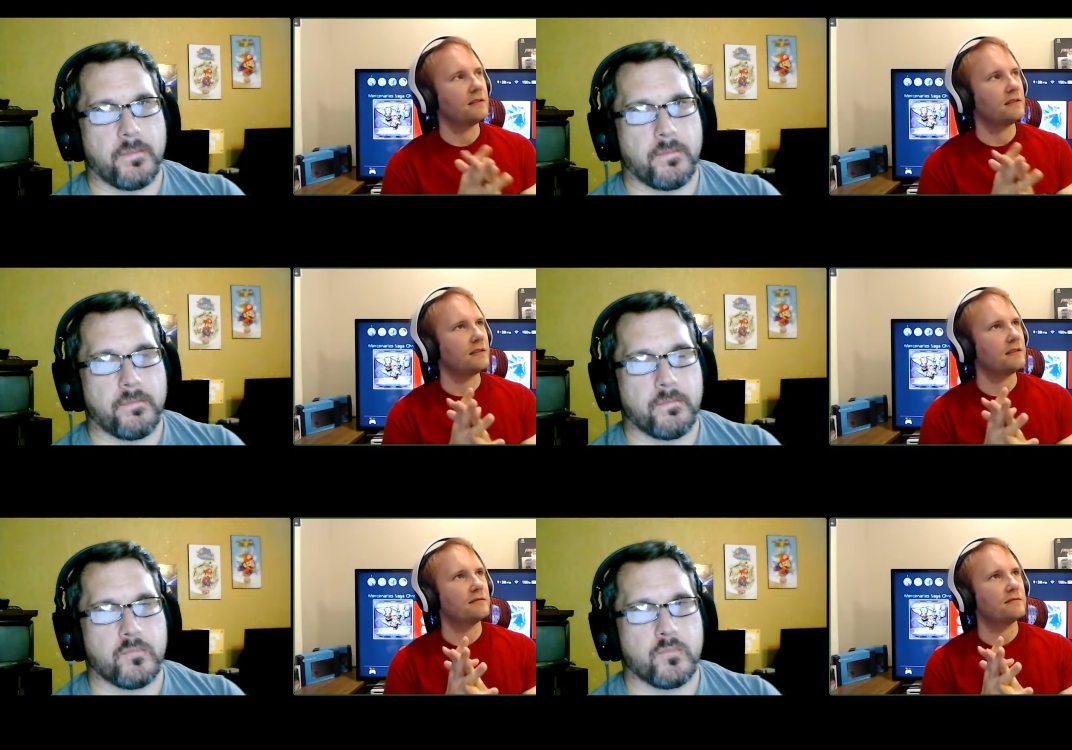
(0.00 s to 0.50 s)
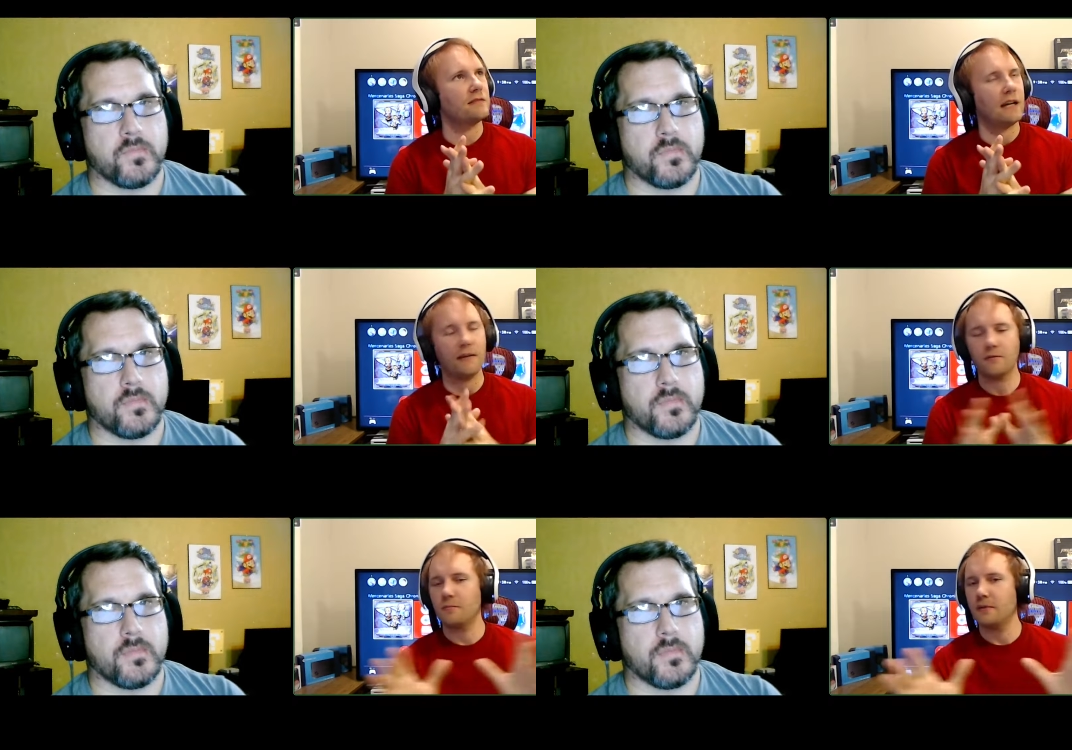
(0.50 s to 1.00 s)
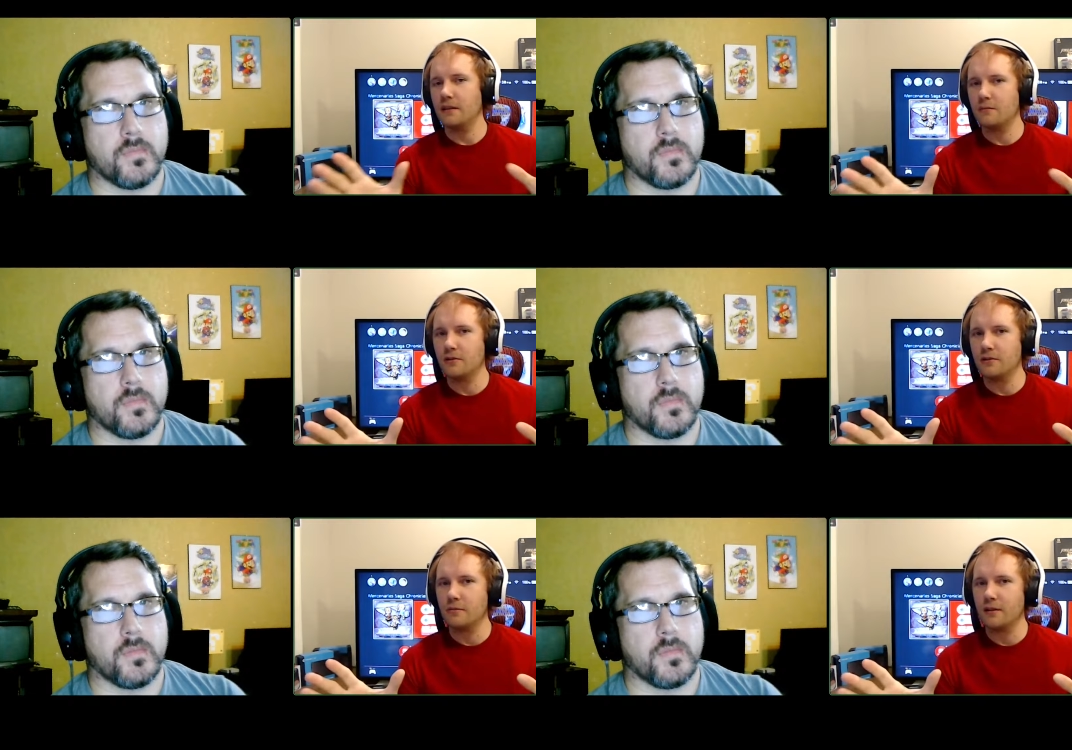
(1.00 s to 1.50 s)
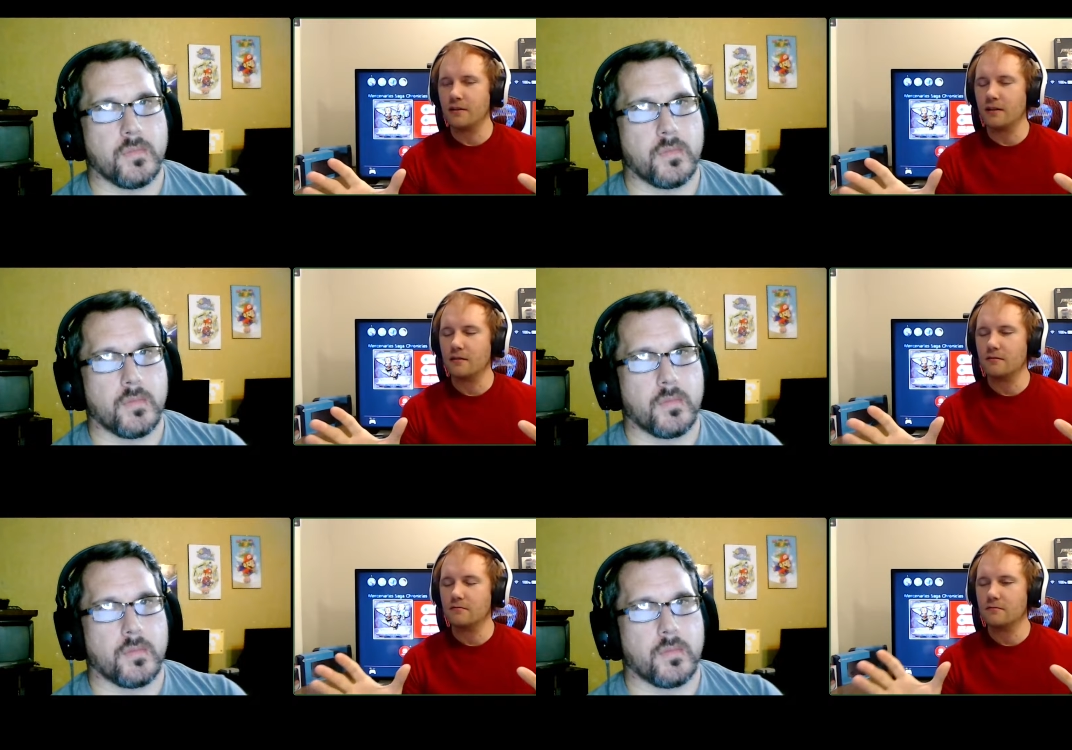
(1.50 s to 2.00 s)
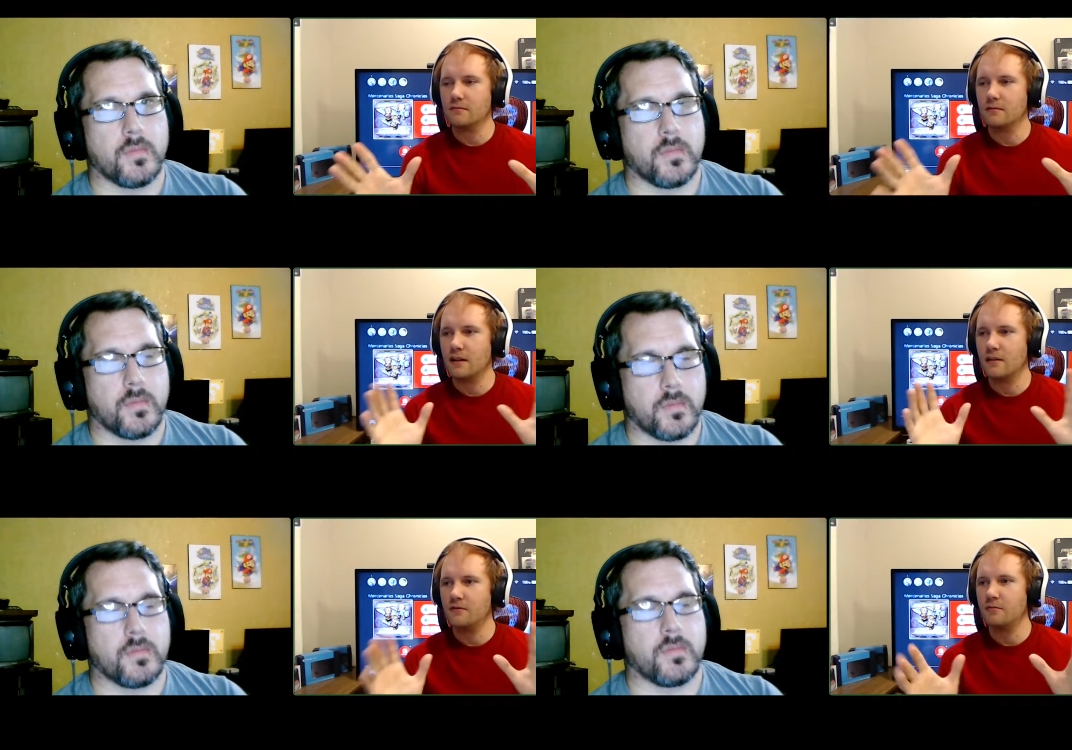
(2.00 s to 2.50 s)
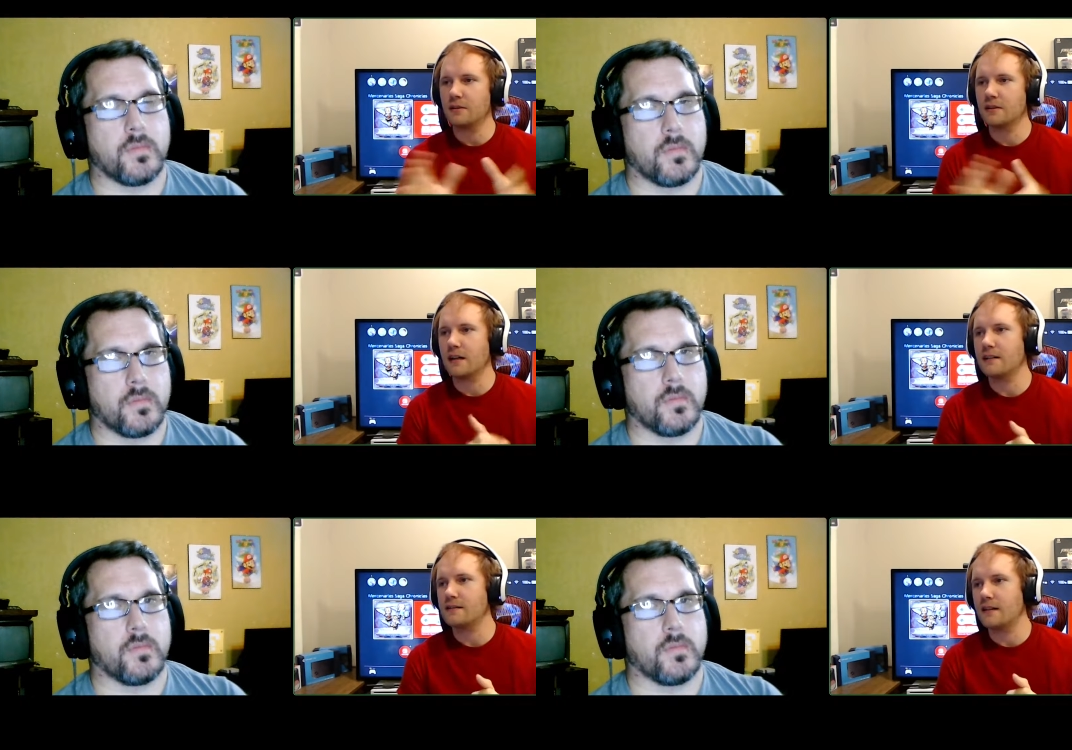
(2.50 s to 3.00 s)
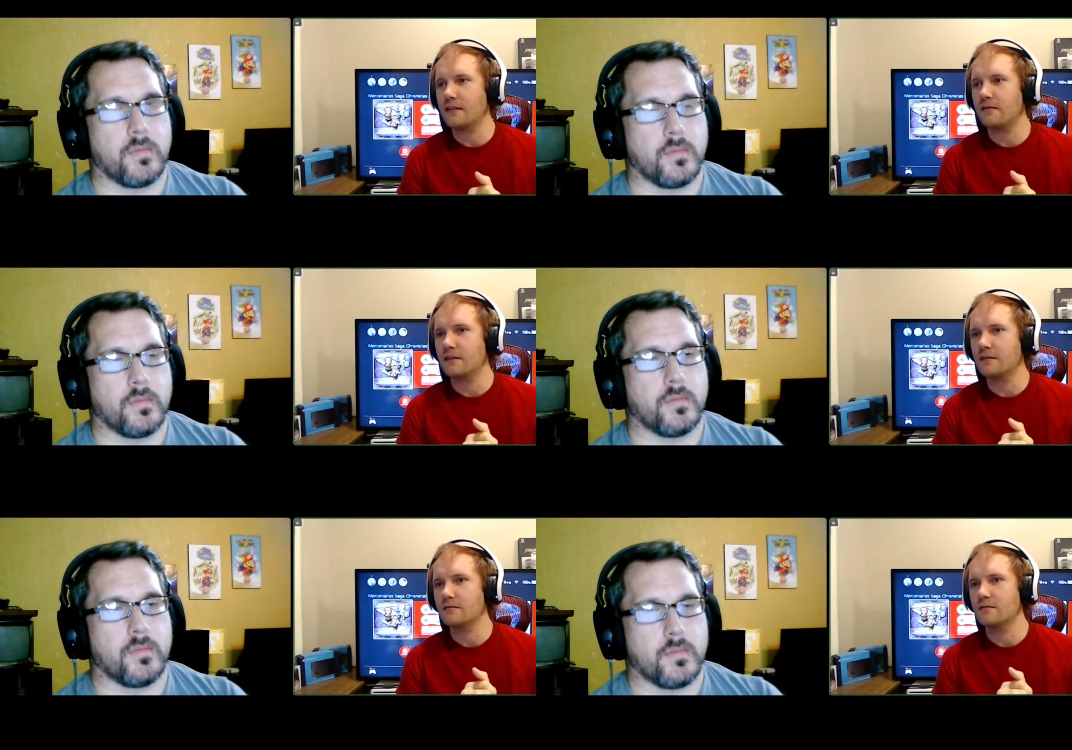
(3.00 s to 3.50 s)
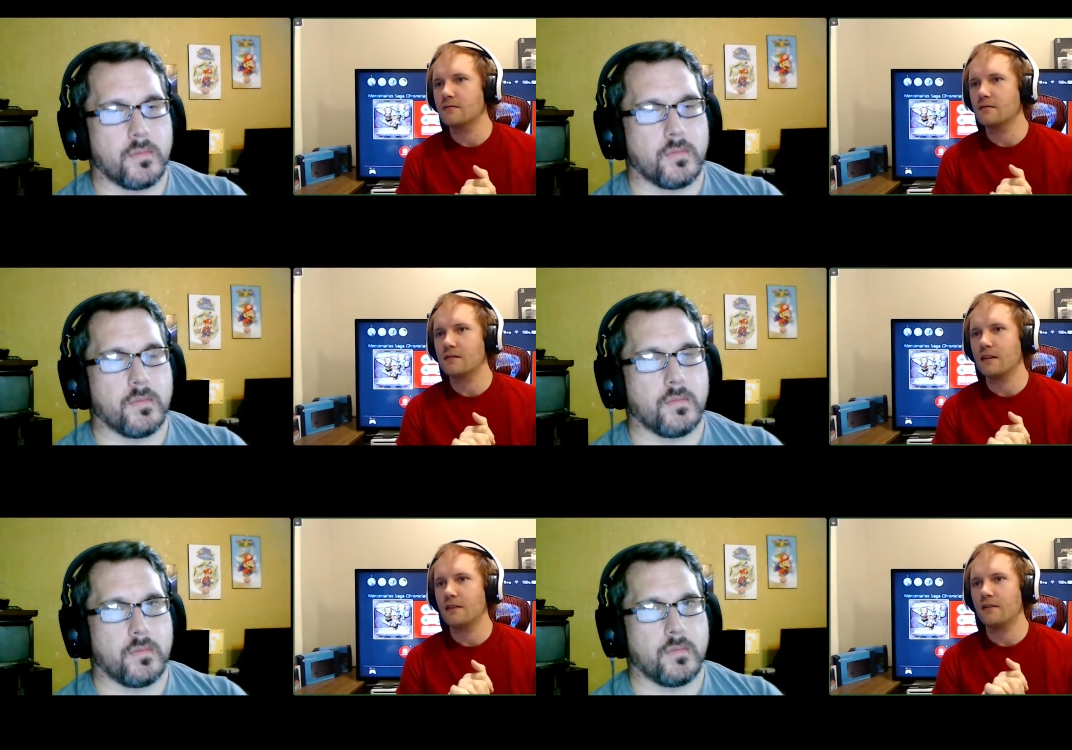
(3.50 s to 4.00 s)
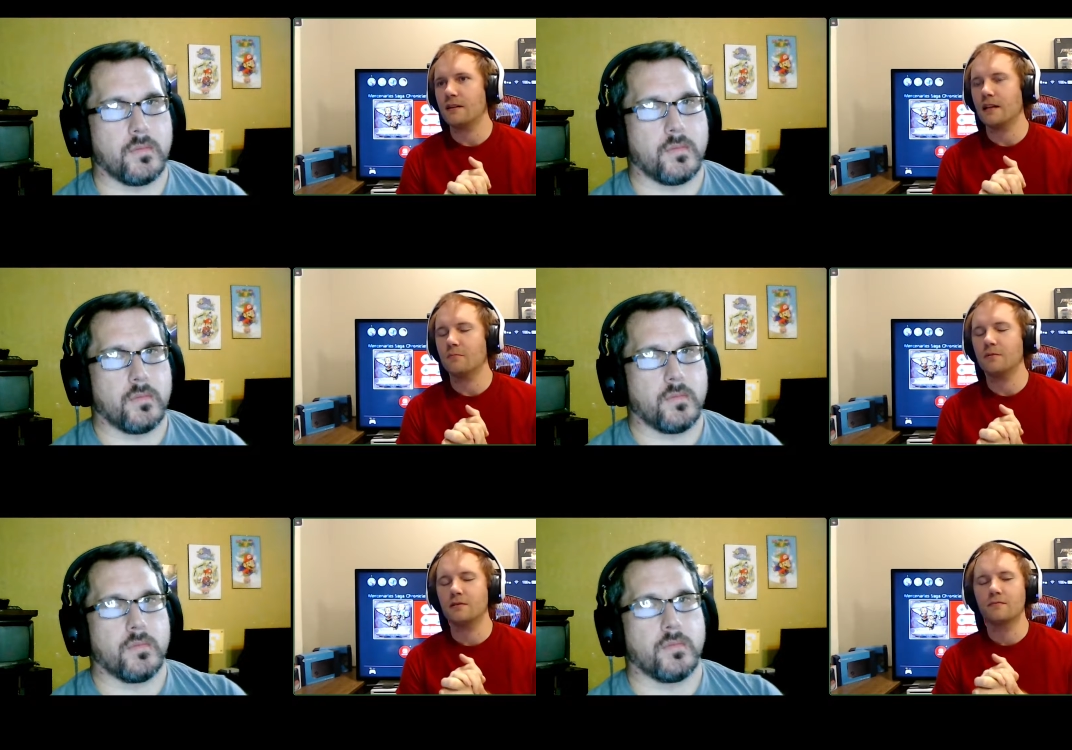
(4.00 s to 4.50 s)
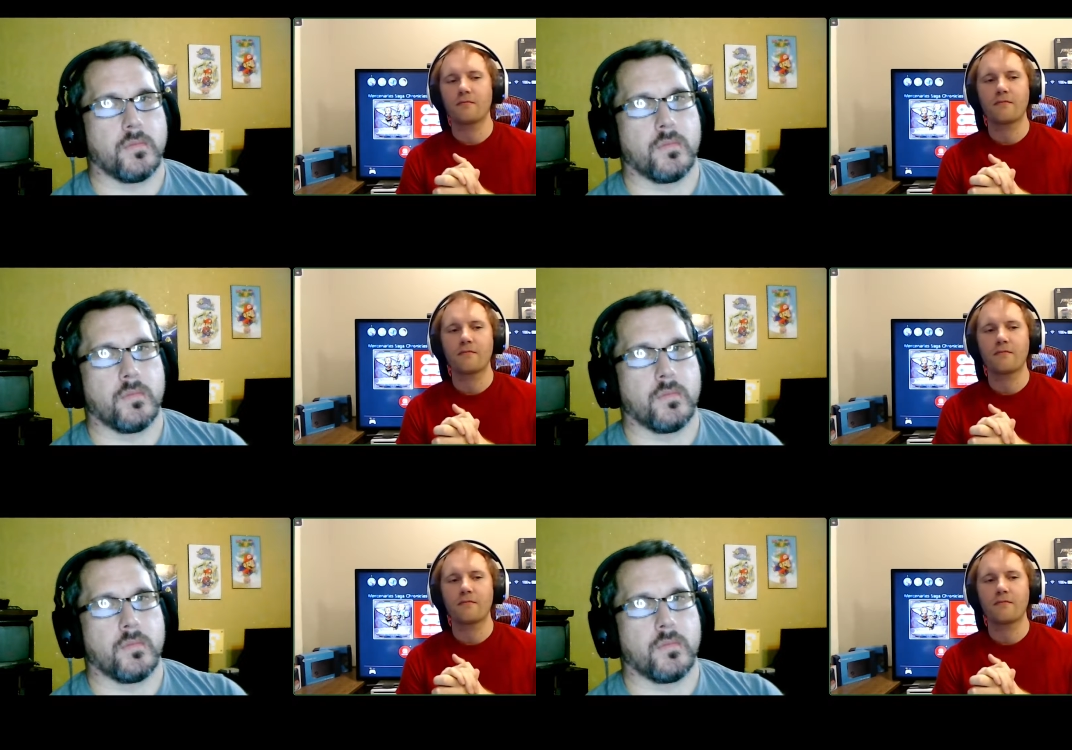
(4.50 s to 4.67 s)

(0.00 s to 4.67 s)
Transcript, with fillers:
Speaker 1: uh, I haven't played the multiplayer yet. I've been kind of saving saving that, but